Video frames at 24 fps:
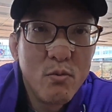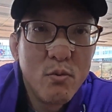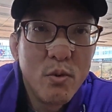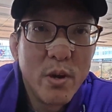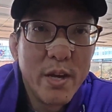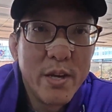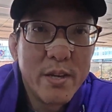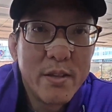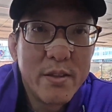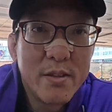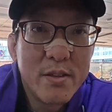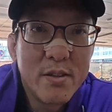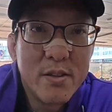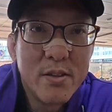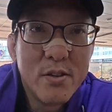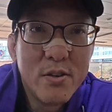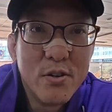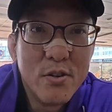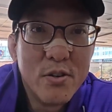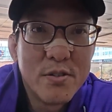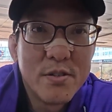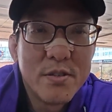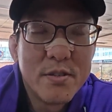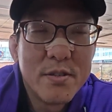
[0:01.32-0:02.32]
rant
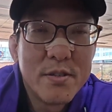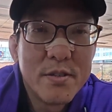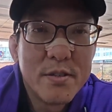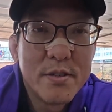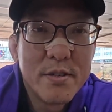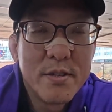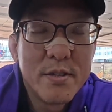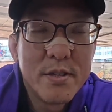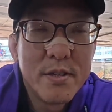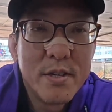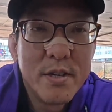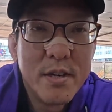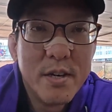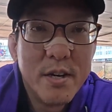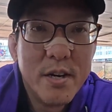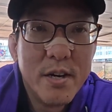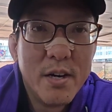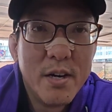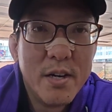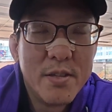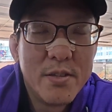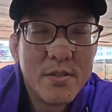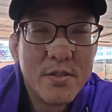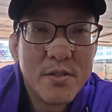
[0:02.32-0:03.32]
alert.
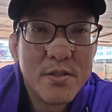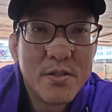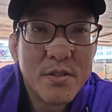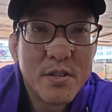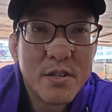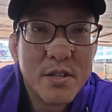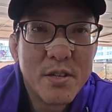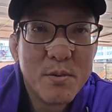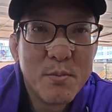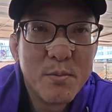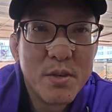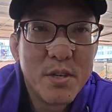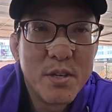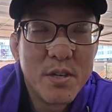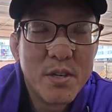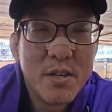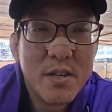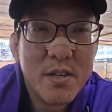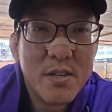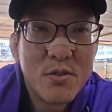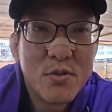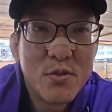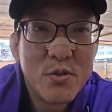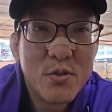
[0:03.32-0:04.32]
This is going to
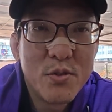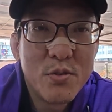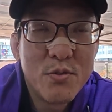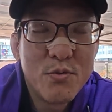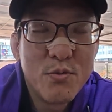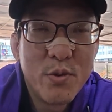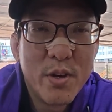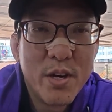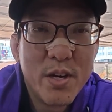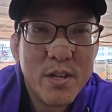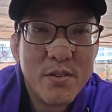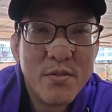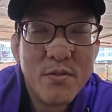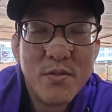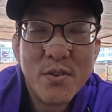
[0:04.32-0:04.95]
be a short rant